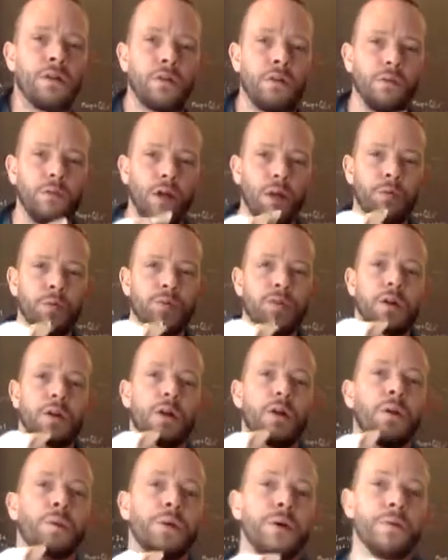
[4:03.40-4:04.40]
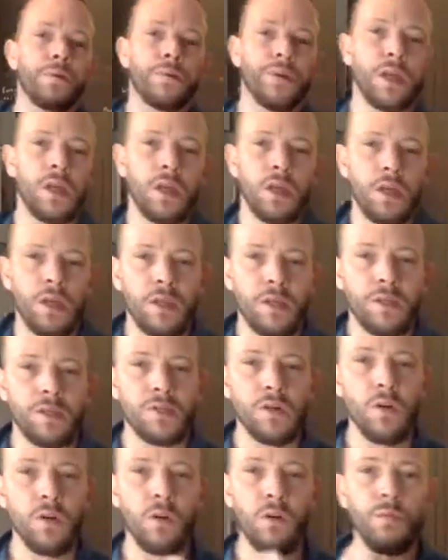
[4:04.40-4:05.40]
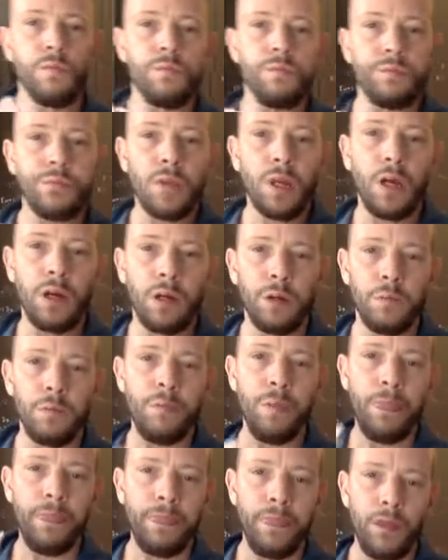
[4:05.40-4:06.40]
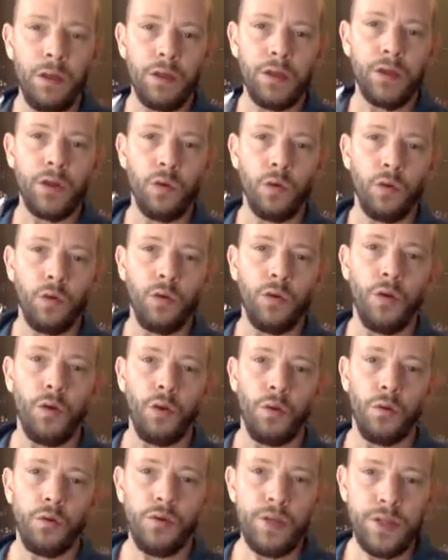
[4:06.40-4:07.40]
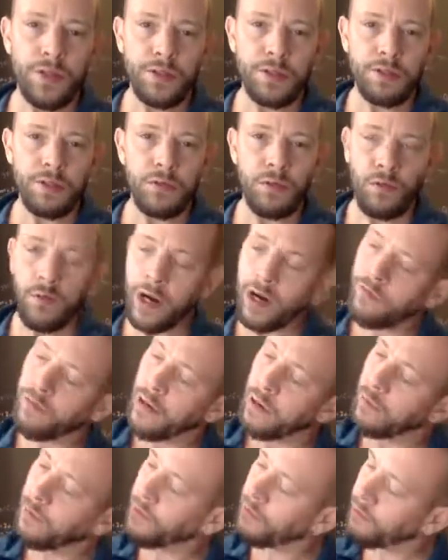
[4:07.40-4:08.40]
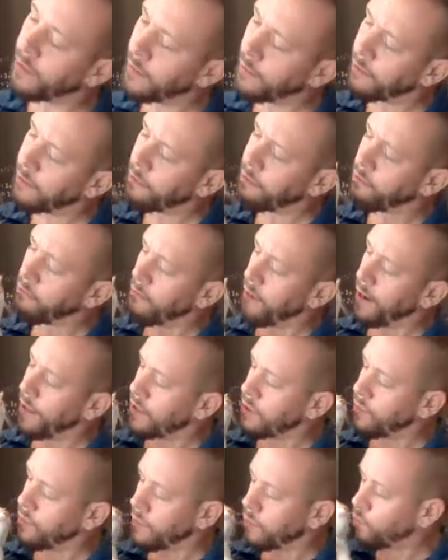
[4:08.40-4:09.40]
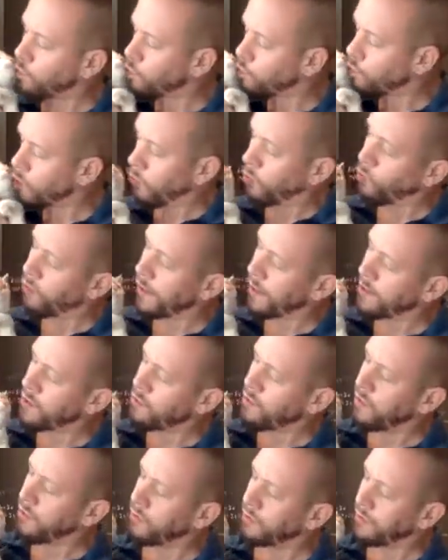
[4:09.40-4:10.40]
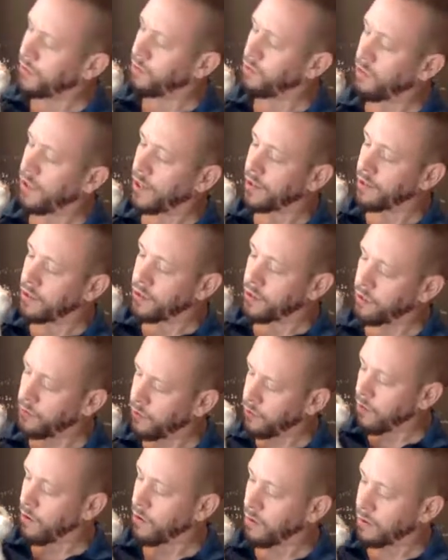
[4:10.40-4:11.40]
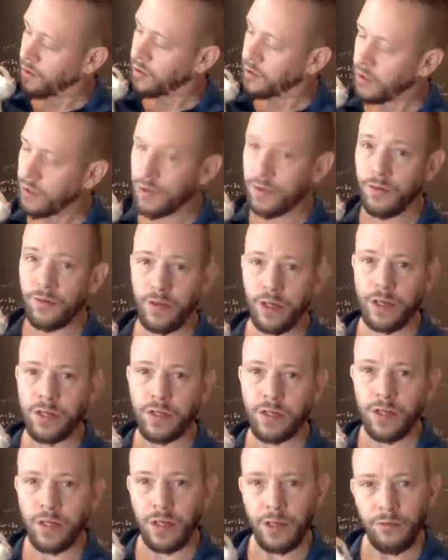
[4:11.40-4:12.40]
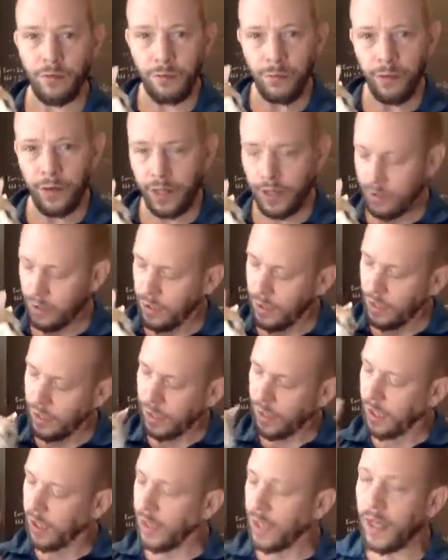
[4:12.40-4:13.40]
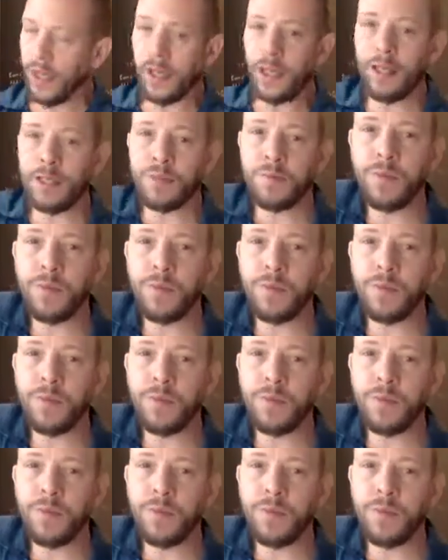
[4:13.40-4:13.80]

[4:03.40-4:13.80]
Rambo's gonna help. So, the reason why Rambo, why do we only want two throwers on the range at any given point? It's